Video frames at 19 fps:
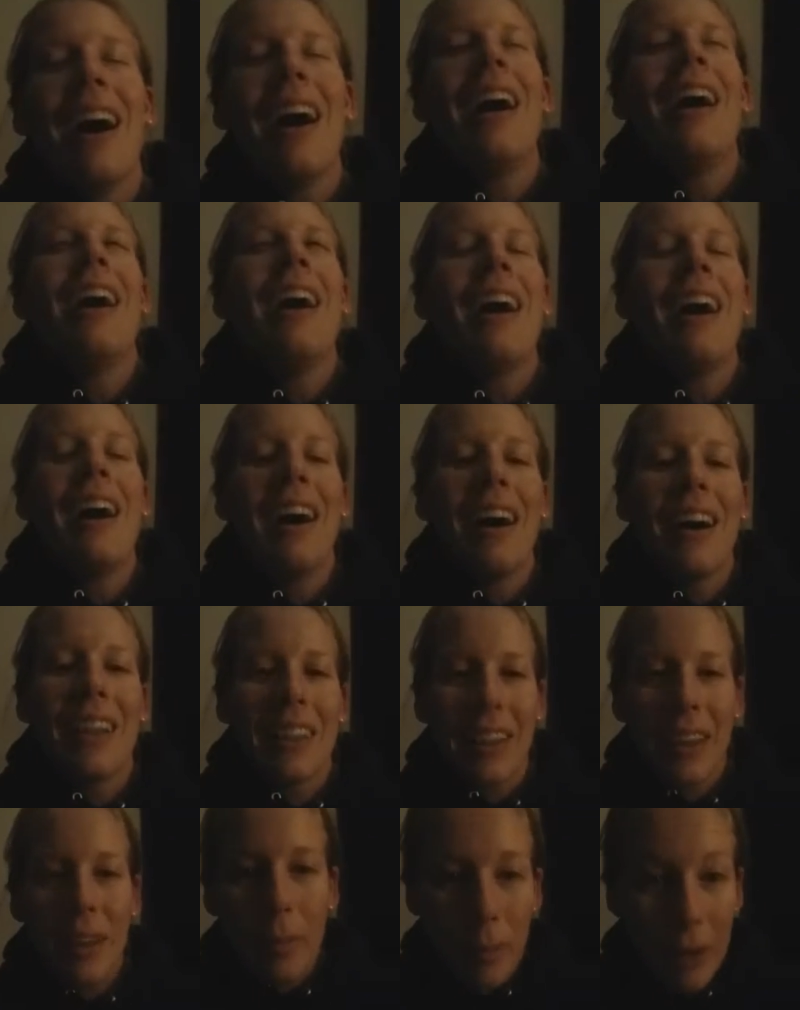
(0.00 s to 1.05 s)

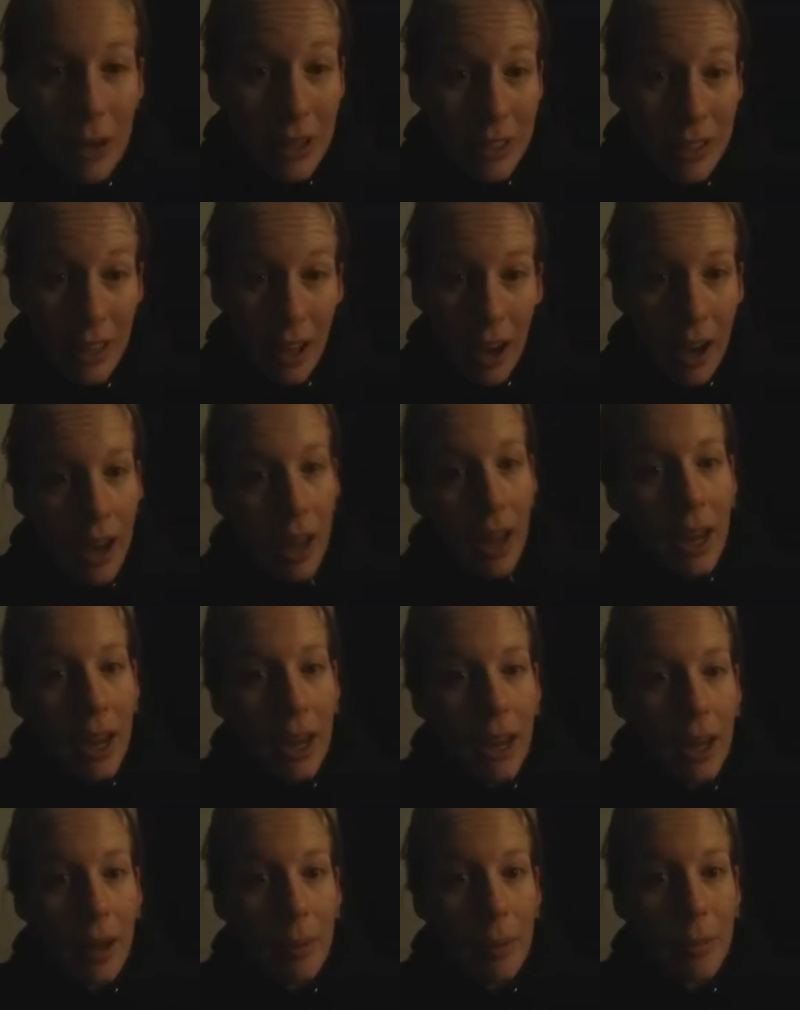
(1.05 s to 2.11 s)
Like, because I
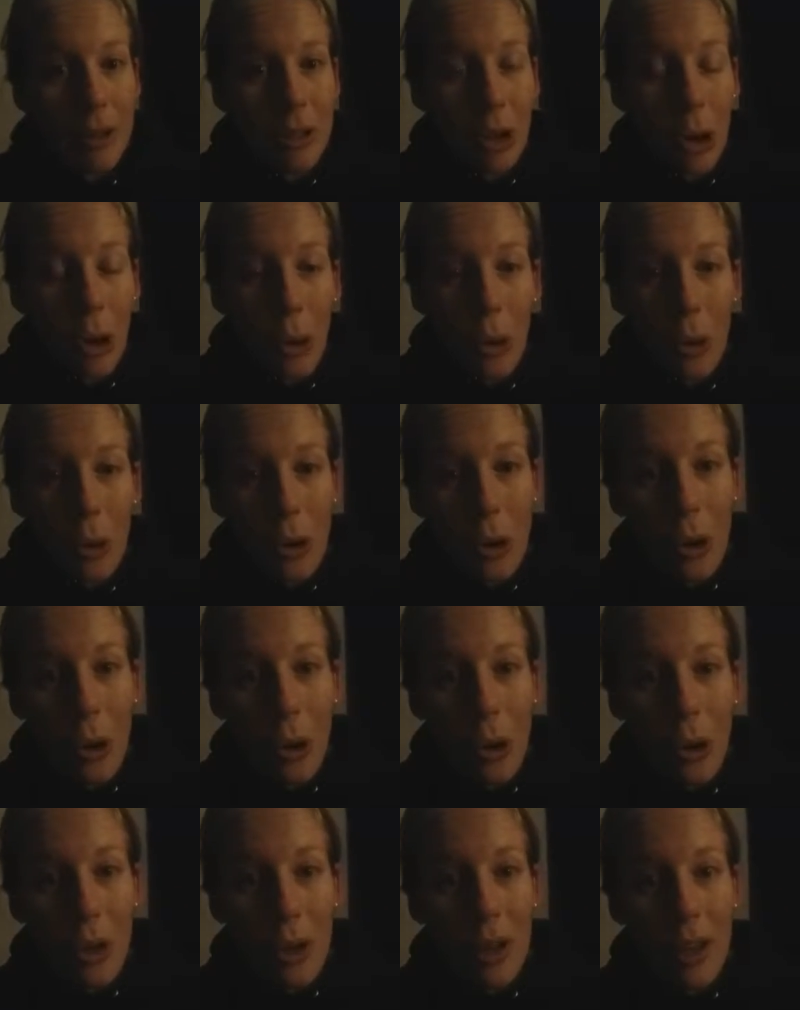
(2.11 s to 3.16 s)
am a
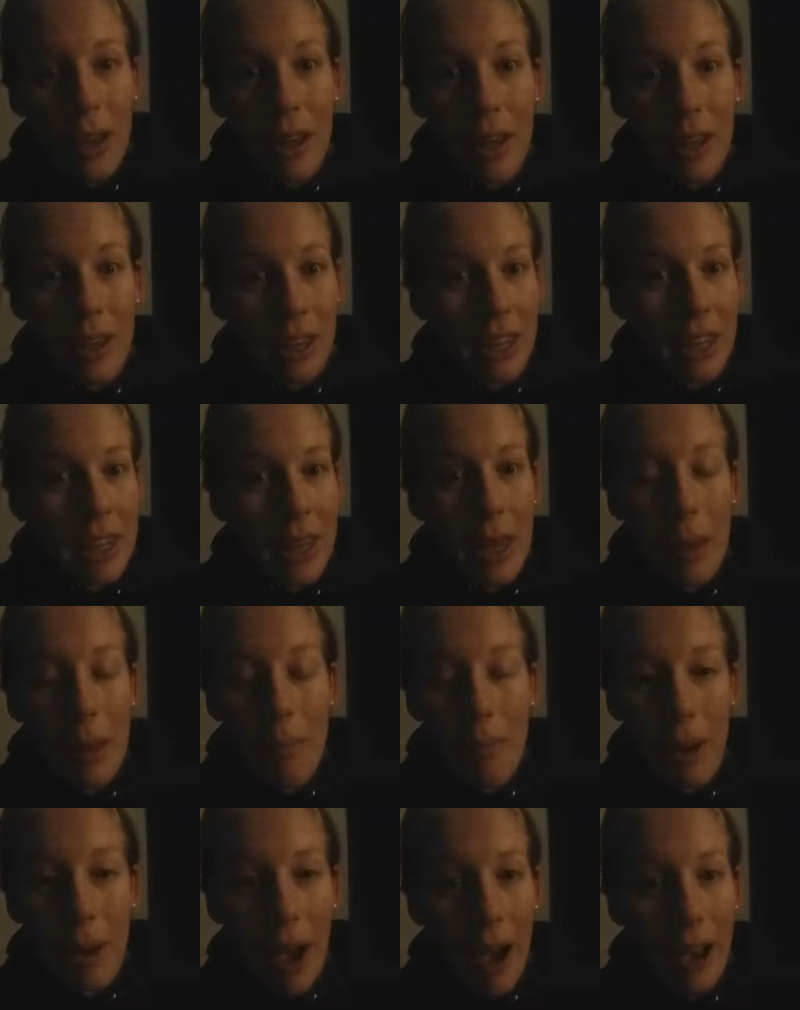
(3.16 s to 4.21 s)
total like
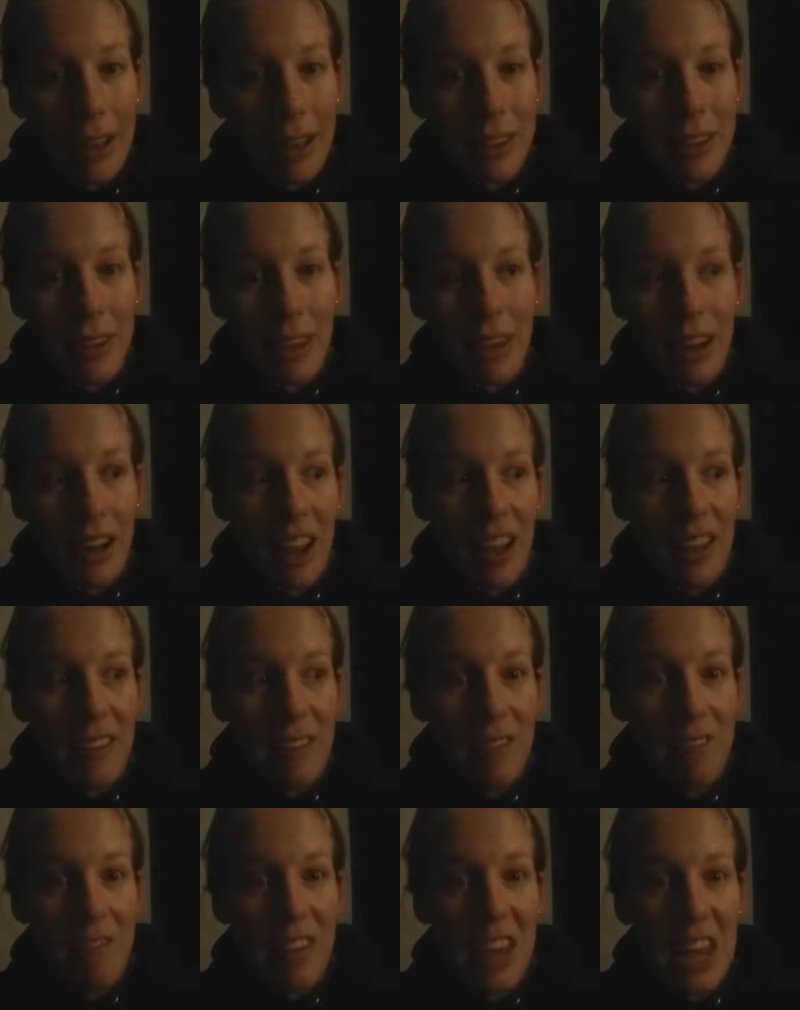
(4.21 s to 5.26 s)
empath and I
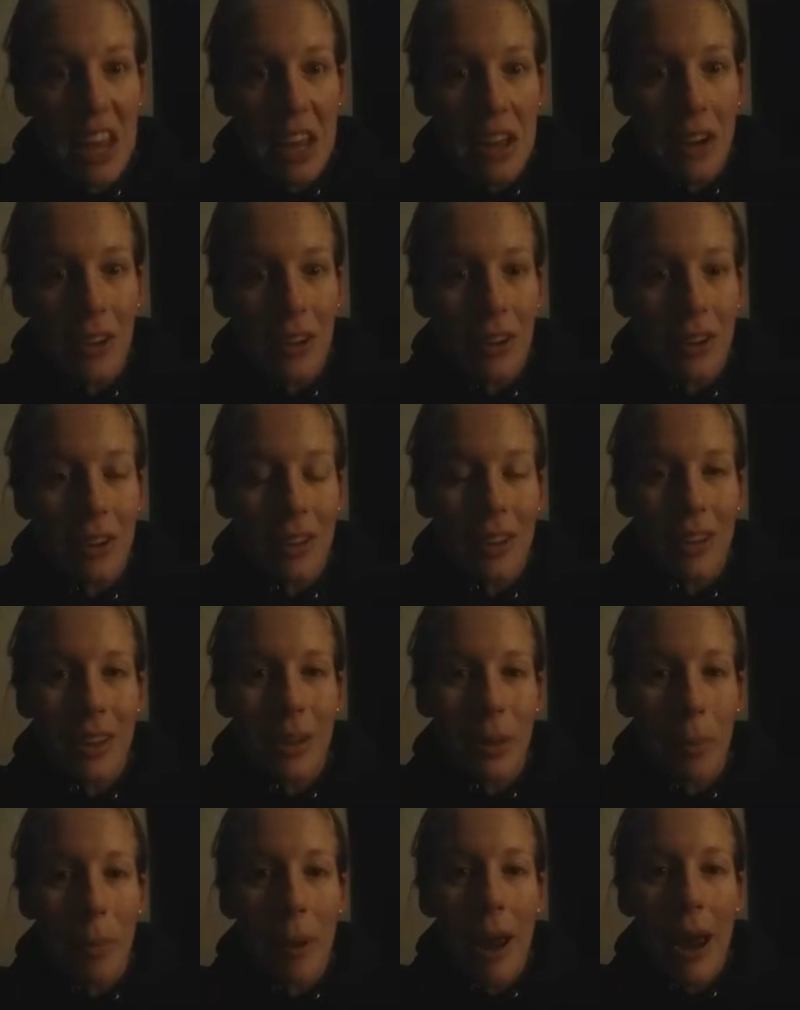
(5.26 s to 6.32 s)
feel
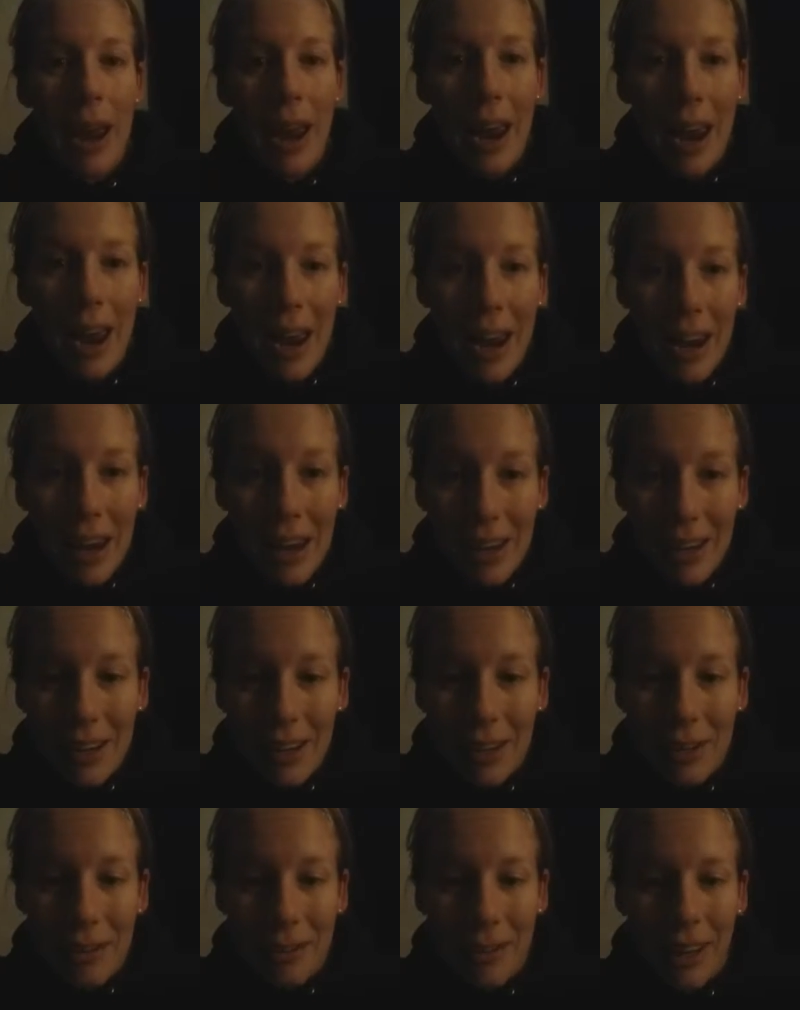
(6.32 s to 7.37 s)
the
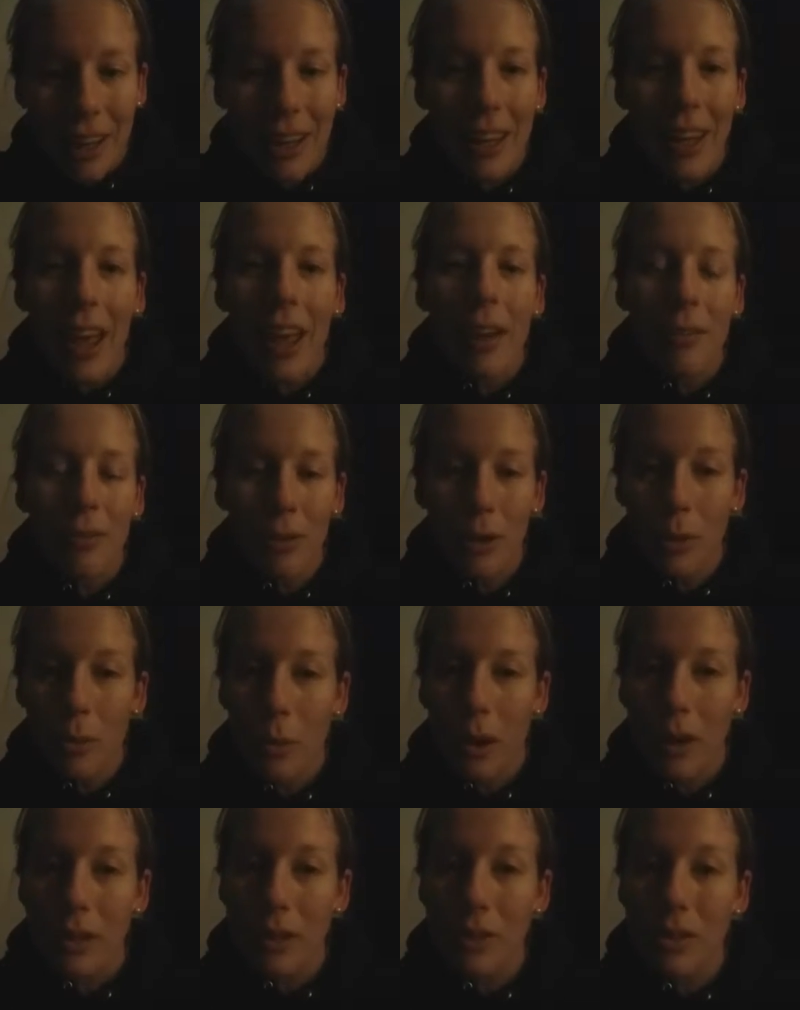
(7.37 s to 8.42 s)
pain of like
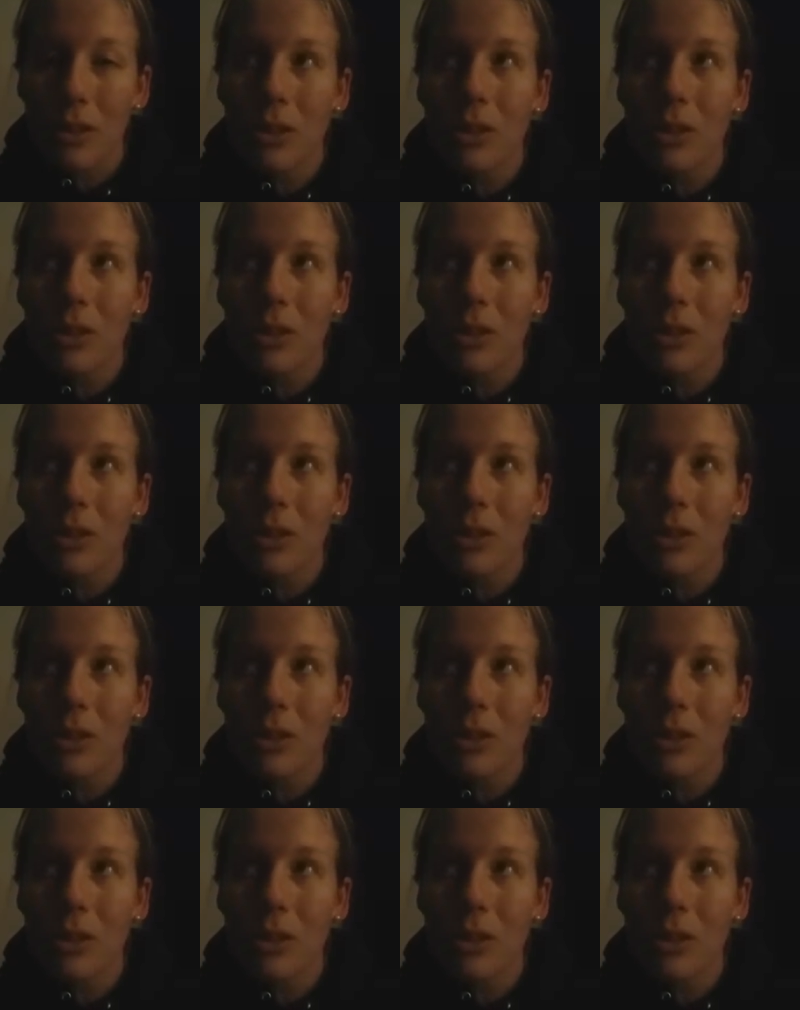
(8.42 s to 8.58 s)
everyone.